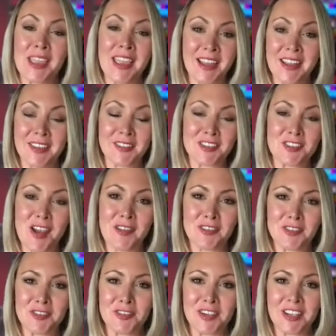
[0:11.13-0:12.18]
we can't even
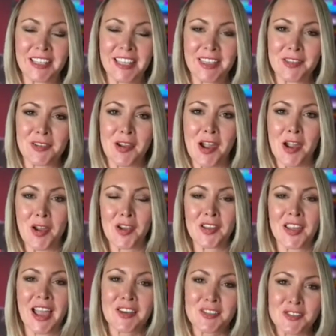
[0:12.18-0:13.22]
travel freely through our
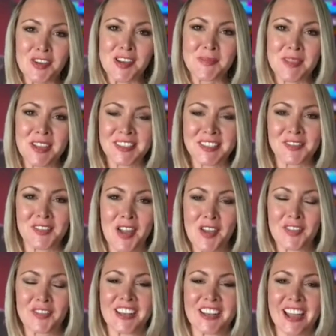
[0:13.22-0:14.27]
own country because of
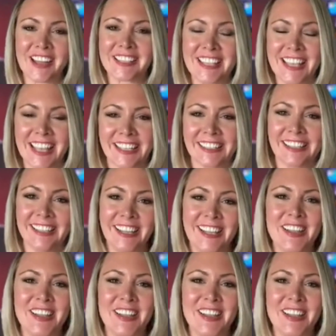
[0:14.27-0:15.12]
COVID-19.